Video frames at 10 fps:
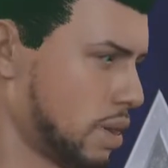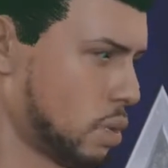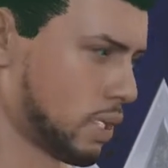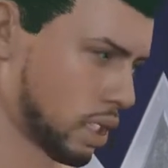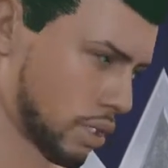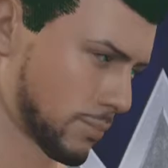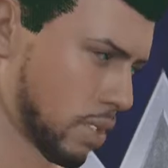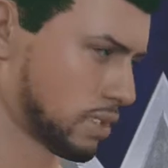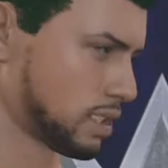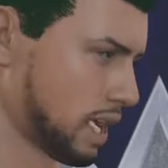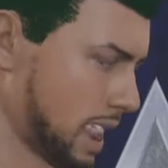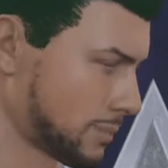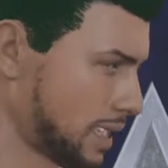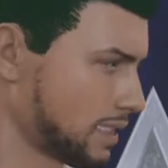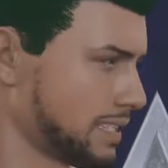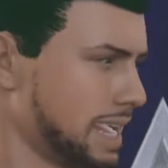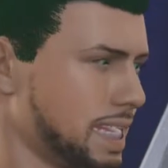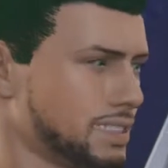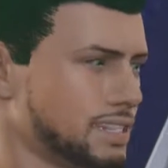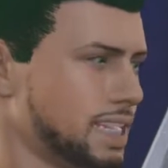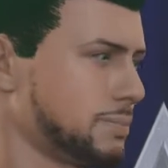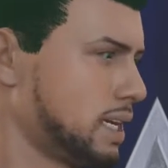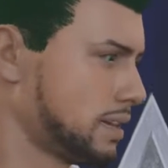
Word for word: We are the most dominant tag team in the